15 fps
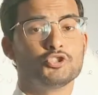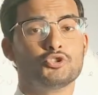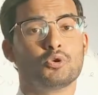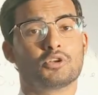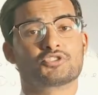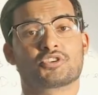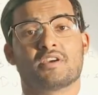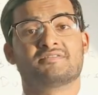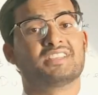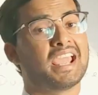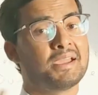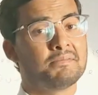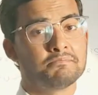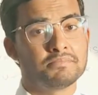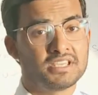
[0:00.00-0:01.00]
You also have the
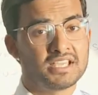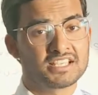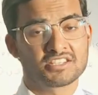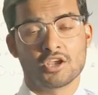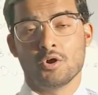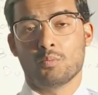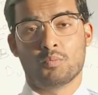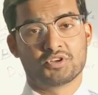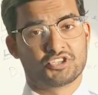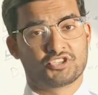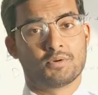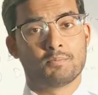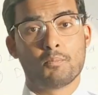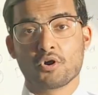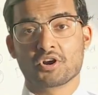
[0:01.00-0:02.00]
MBS, which is
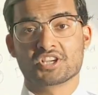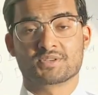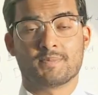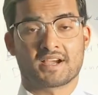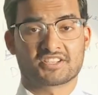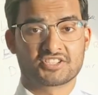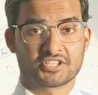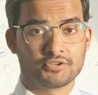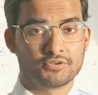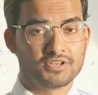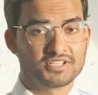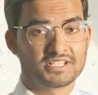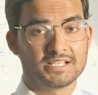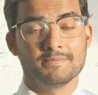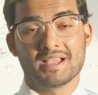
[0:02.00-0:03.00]
your mortgage-backed
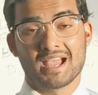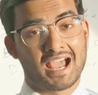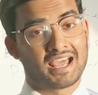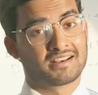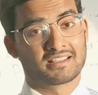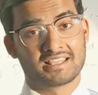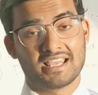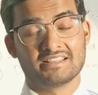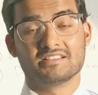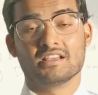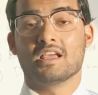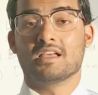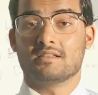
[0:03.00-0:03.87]
security, and again,